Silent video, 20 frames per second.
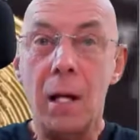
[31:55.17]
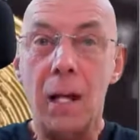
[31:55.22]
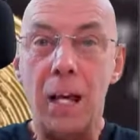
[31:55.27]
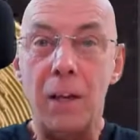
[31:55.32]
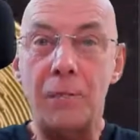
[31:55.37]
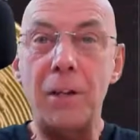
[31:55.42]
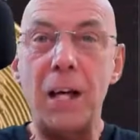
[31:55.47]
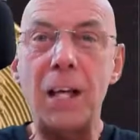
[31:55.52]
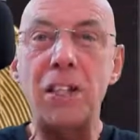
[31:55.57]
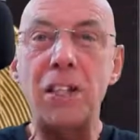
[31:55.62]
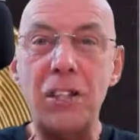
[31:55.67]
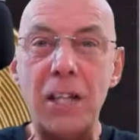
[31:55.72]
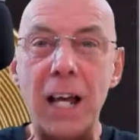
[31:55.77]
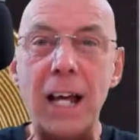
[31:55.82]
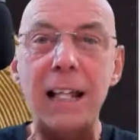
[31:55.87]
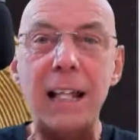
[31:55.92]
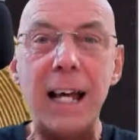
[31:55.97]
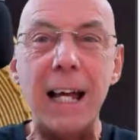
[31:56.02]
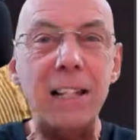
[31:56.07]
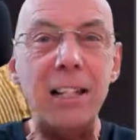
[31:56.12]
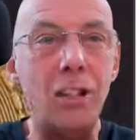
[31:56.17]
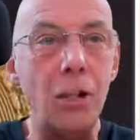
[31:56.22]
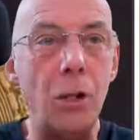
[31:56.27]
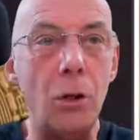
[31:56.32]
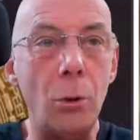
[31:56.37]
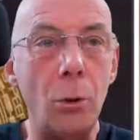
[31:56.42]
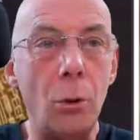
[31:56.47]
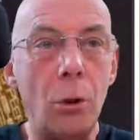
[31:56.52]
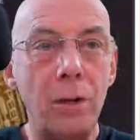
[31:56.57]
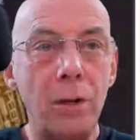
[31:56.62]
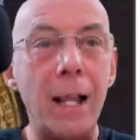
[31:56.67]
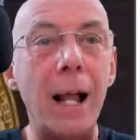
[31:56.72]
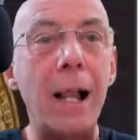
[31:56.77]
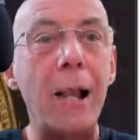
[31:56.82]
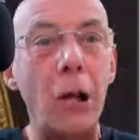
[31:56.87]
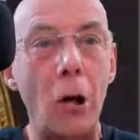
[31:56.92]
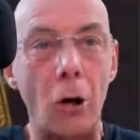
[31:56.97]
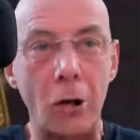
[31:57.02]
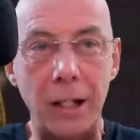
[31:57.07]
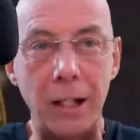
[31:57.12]
If they say they do, they're
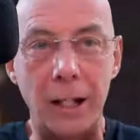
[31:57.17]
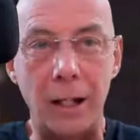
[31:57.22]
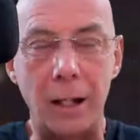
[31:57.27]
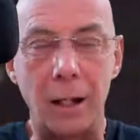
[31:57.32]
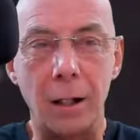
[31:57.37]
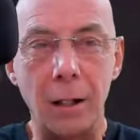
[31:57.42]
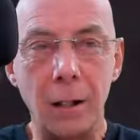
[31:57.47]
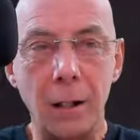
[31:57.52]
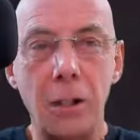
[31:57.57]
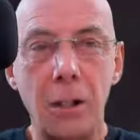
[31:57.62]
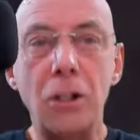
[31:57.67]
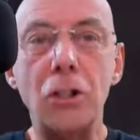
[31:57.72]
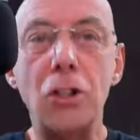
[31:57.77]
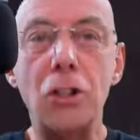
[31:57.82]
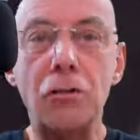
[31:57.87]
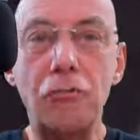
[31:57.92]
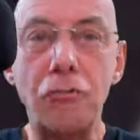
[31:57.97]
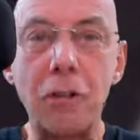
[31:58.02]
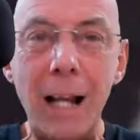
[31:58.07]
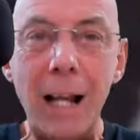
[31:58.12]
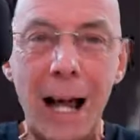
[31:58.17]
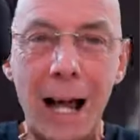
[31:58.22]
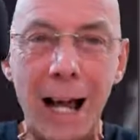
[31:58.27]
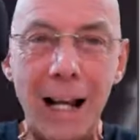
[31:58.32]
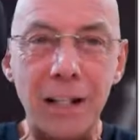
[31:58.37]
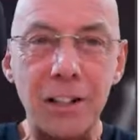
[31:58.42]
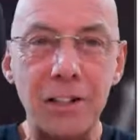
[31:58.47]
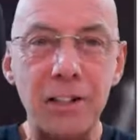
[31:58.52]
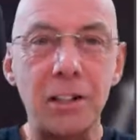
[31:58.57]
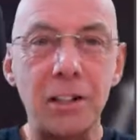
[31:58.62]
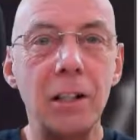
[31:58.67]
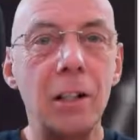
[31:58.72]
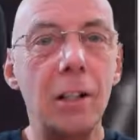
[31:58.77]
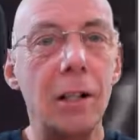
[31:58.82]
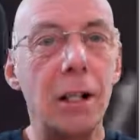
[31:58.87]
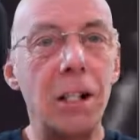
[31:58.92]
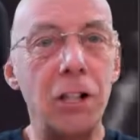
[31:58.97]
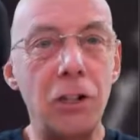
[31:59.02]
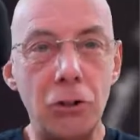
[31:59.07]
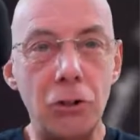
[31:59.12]
lying. Just relax
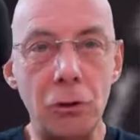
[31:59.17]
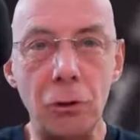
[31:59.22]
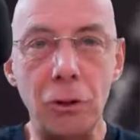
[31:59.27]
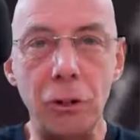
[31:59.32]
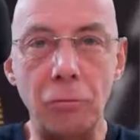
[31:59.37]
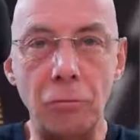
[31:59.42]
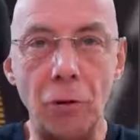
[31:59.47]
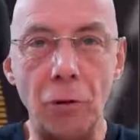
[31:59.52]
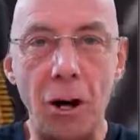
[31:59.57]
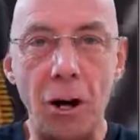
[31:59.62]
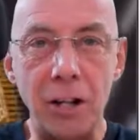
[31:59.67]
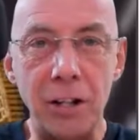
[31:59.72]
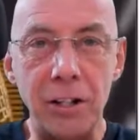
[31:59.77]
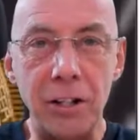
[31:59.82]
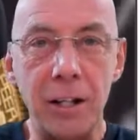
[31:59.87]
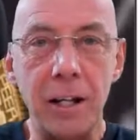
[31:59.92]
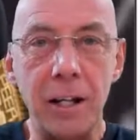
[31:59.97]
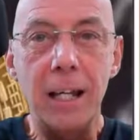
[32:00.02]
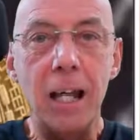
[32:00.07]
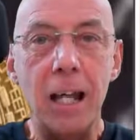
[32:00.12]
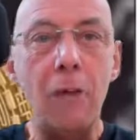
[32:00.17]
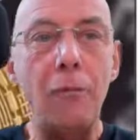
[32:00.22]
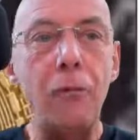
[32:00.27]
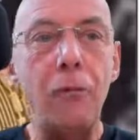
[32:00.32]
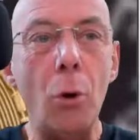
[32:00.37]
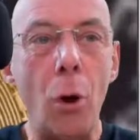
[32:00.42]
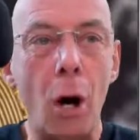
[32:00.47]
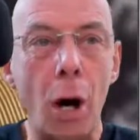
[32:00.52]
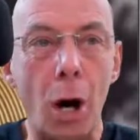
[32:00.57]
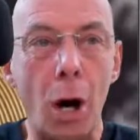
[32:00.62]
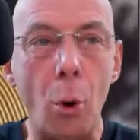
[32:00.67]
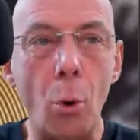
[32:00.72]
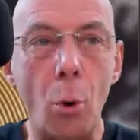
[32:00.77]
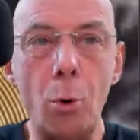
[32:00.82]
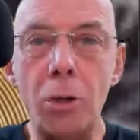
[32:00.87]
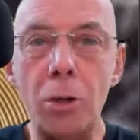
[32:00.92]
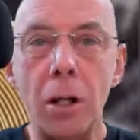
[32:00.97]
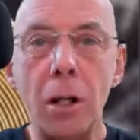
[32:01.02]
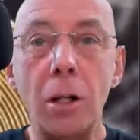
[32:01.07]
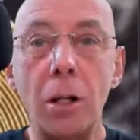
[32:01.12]
and enjoy the ride. If you
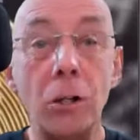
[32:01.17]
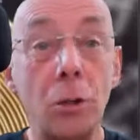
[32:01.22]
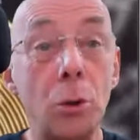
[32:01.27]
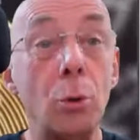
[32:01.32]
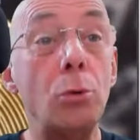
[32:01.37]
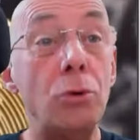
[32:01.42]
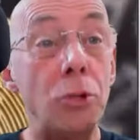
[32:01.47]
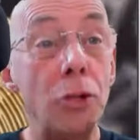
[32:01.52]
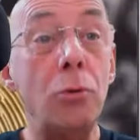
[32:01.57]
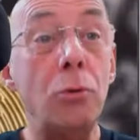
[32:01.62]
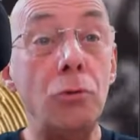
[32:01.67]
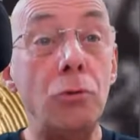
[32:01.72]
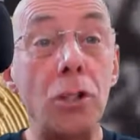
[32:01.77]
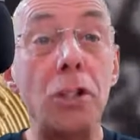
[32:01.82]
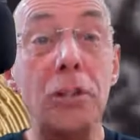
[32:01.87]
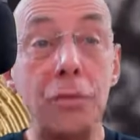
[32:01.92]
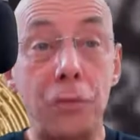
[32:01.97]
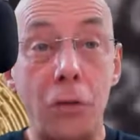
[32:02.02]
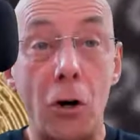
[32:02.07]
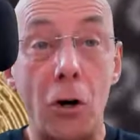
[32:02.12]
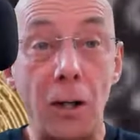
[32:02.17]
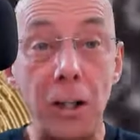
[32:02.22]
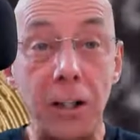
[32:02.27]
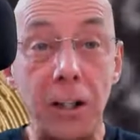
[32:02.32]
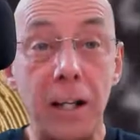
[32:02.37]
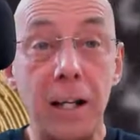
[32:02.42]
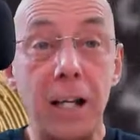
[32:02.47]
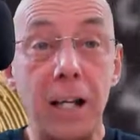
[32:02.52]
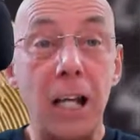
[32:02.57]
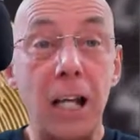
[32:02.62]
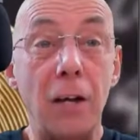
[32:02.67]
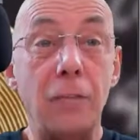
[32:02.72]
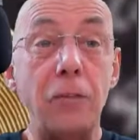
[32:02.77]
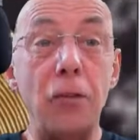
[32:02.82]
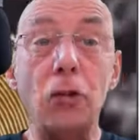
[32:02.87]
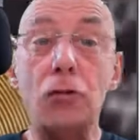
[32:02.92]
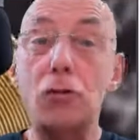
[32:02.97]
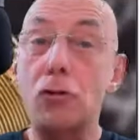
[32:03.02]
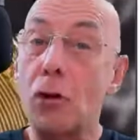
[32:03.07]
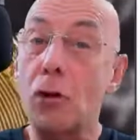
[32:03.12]
hold, you'll do just fine. If
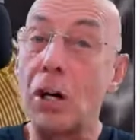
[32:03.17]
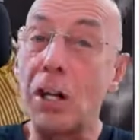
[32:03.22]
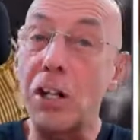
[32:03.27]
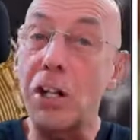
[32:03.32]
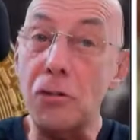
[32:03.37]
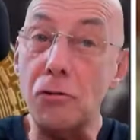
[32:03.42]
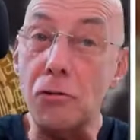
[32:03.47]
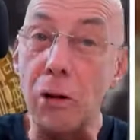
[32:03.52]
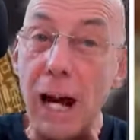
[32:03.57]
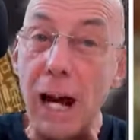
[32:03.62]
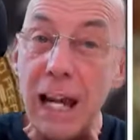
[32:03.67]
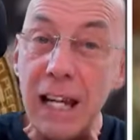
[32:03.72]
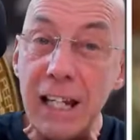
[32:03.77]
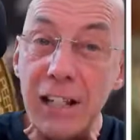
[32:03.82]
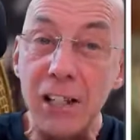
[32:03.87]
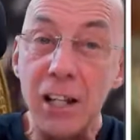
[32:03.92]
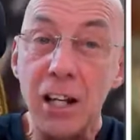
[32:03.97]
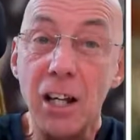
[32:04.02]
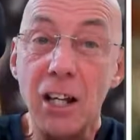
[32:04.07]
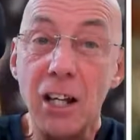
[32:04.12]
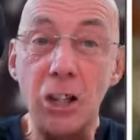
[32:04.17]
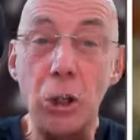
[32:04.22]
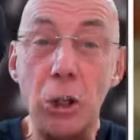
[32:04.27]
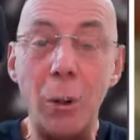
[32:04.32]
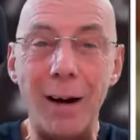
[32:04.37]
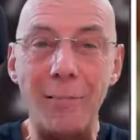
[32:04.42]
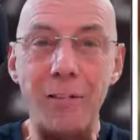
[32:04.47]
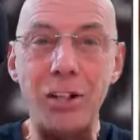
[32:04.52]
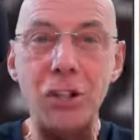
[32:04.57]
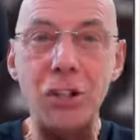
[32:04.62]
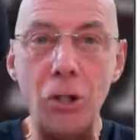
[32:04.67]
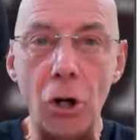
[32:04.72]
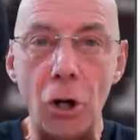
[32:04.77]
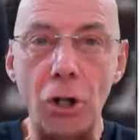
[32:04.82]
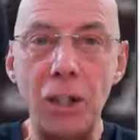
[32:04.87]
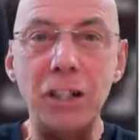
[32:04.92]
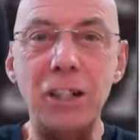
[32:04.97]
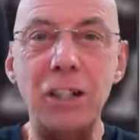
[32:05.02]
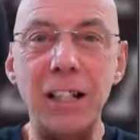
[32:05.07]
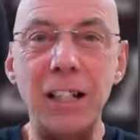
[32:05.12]
you try to trade, you have a
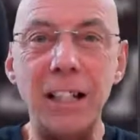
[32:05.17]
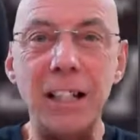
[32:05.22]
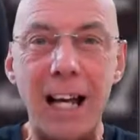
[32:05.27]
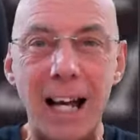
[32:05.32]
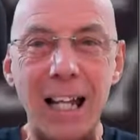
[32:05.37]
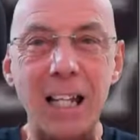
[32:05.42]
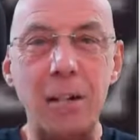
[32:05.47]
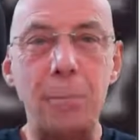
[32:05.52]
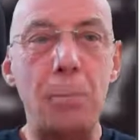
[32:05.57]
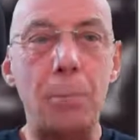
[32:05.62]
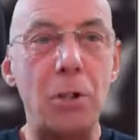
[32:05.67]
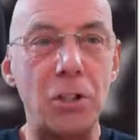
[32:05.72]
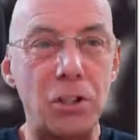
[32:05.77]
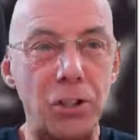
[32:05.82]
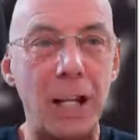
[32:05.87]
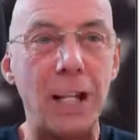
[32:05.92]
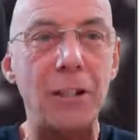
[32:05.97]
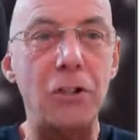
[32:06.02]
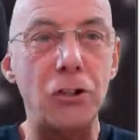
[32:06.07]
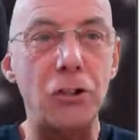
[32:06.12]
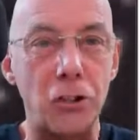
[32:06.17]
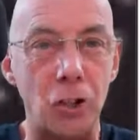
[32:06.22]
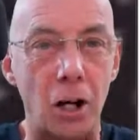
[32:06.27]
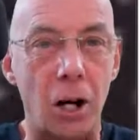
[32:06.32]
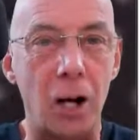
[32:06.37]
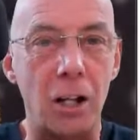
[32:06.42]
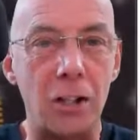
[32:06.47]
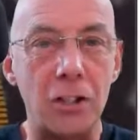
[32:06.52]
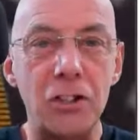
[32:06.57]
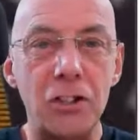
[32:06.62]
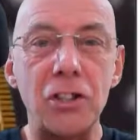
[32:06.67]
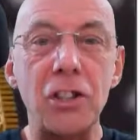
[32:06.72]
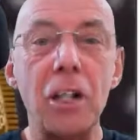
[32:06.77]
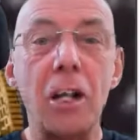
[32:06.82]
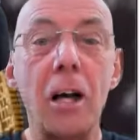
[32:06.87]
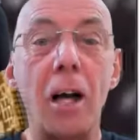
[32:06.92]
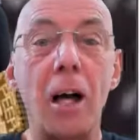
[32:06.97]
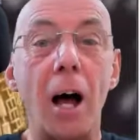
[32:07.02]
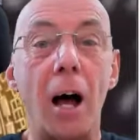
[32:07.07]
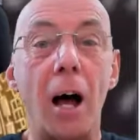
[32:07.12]
98% chance
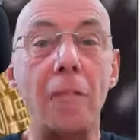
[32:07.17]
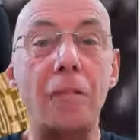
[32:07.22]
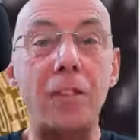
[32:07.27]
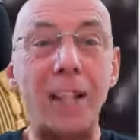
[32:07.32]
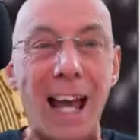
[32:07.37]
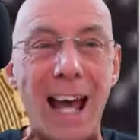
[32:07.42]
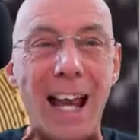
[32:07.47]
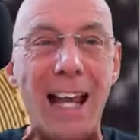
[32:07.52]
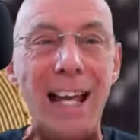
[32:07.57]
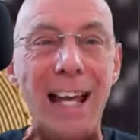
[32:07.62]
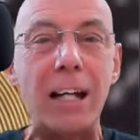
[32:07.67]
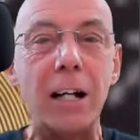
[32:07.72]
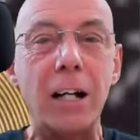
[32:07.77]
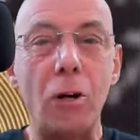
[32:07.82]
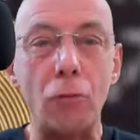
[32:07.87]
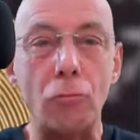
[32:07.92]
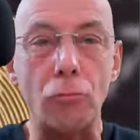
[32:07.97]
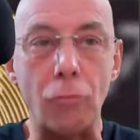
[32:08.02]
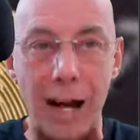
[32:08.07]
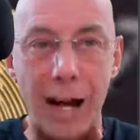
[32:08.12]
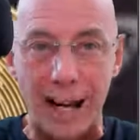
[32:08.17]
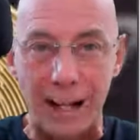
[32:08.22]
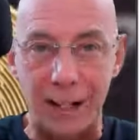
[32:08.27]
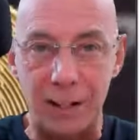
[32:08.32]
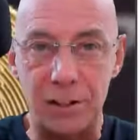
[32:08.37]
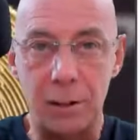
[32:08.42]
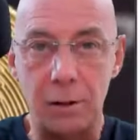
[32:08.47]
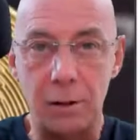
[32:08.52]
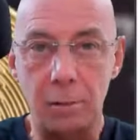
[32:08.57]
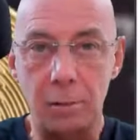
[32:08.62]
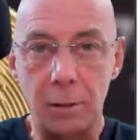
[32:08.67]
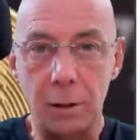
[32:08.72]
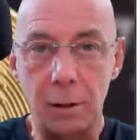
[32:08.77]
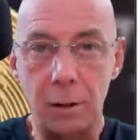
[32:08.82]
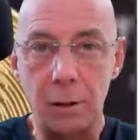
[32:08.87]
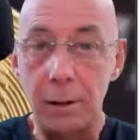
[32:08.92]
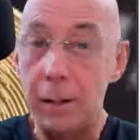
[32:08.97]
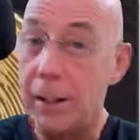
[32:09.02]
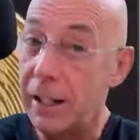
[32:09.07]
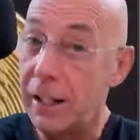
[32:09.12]
of getting wrecked.
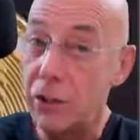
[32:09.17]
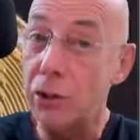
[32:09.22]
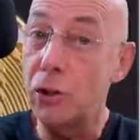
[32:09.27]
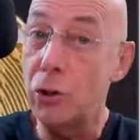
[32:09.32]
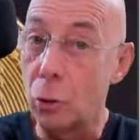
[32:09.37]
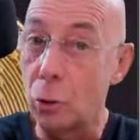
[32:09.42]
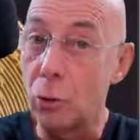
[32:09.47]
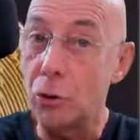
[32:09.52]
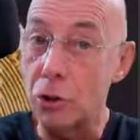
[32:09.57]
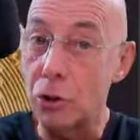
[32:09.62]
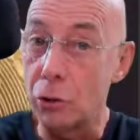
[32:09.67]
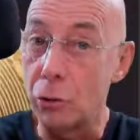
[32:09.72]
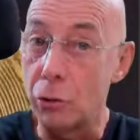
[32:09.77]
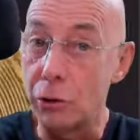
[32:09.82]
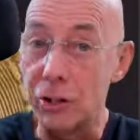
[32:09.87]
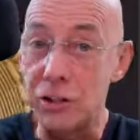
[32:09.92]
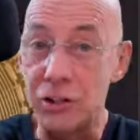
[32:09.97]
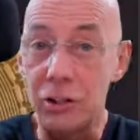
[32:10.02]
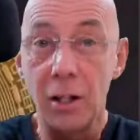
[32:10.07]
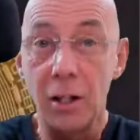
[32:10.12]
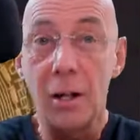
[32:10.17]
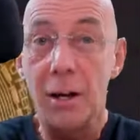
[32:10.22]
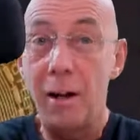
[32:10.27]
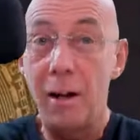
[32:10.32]
It's your choice.